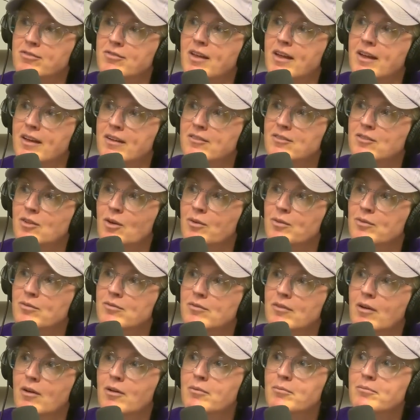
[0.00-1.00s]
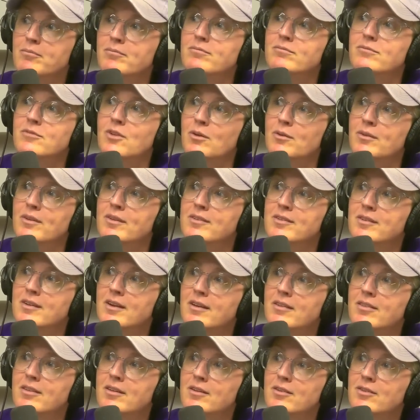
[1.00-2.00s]
like, don't, oh, don't listen to
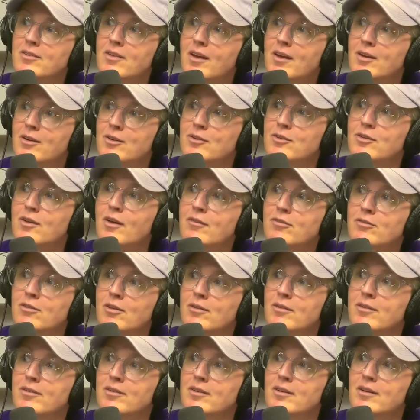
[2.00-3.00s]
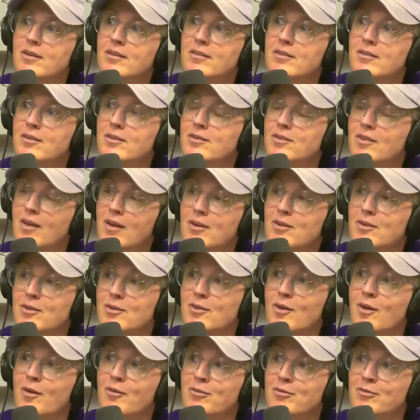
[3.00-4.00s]
anything you're saying to yourself. Don't listen to anything you're saying to
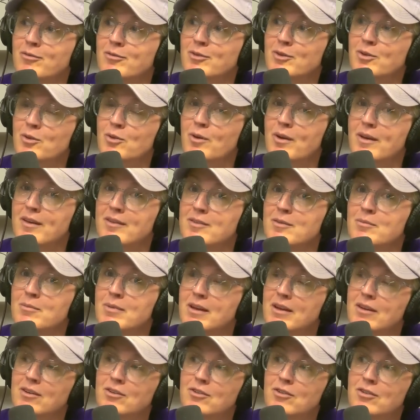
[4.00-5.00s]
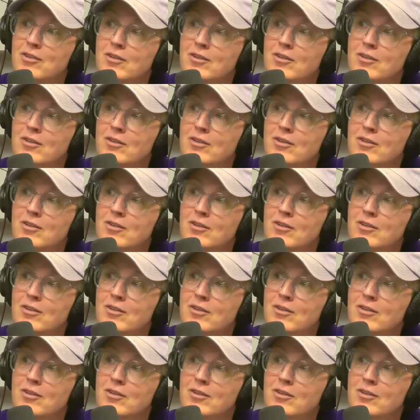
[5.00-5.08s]
yourself. Crazy bitch.